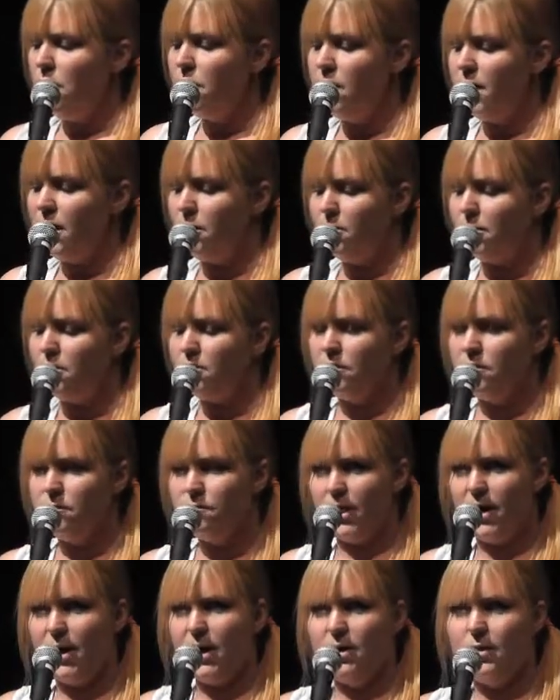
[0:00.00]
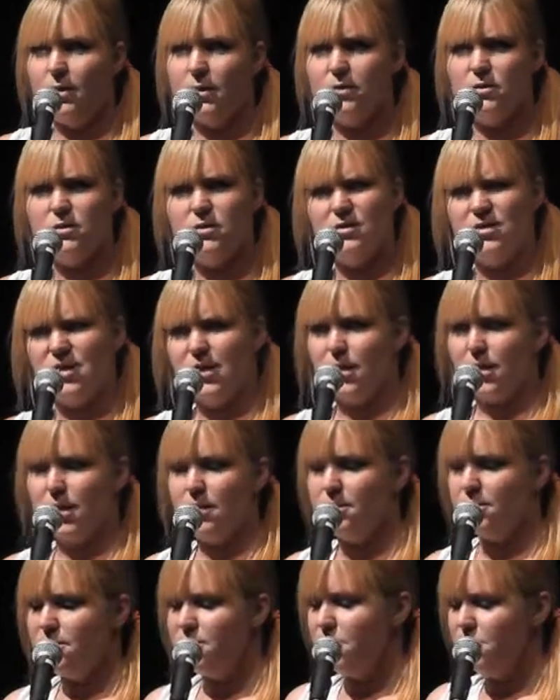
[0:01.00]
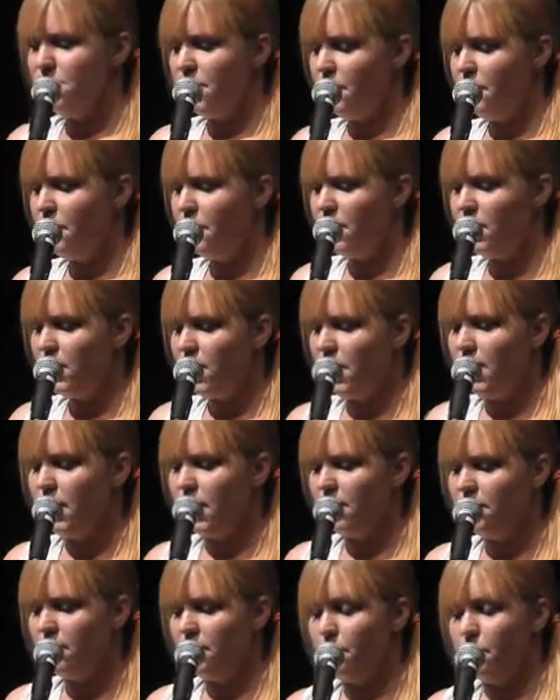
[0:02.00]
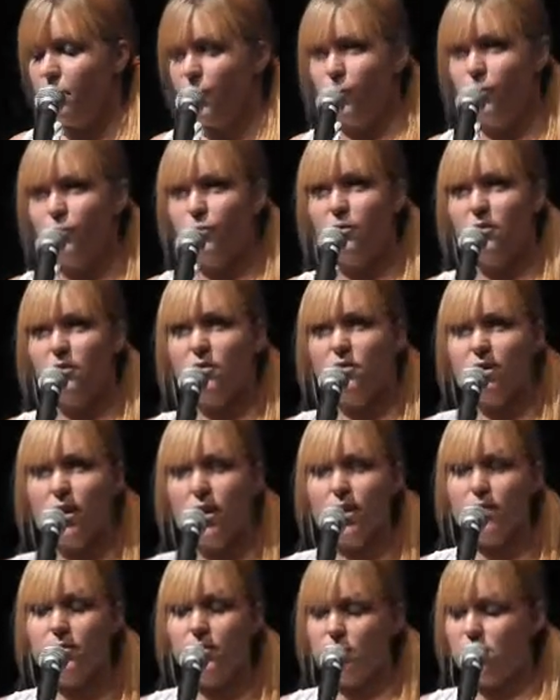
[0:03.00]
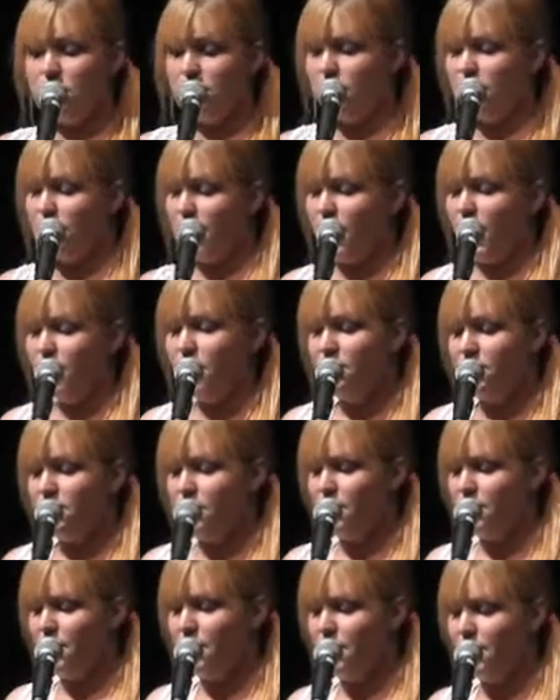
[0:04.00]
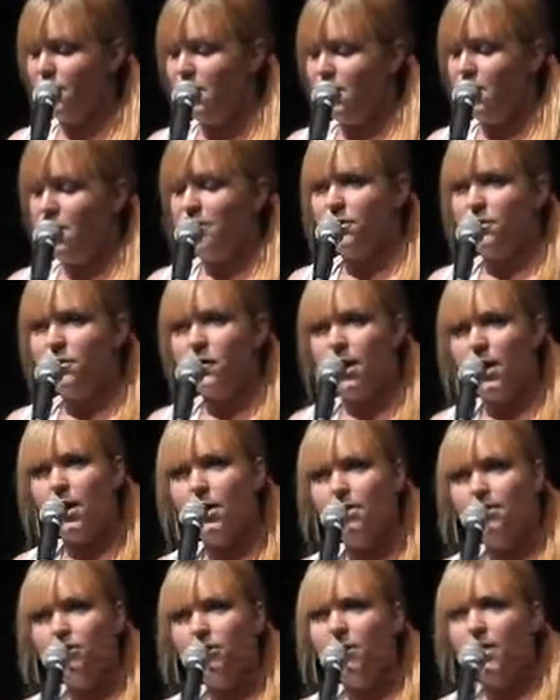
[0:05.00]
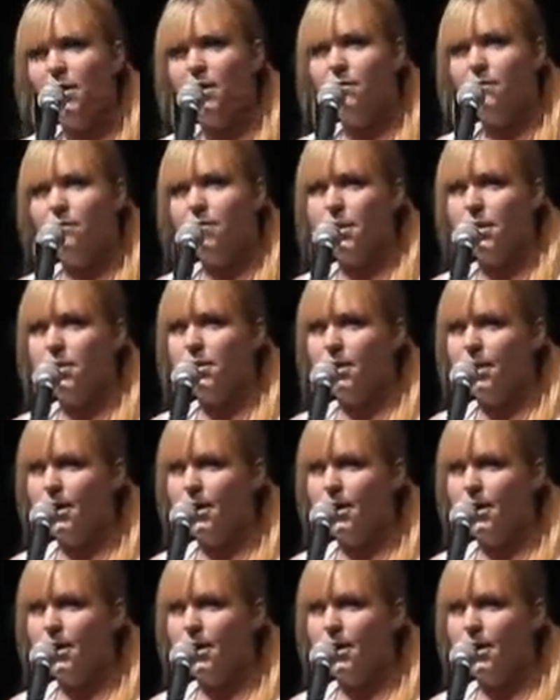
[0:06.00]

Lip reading: There was violence in us, not the kind that bruises the unsuspecting, but the unraveling,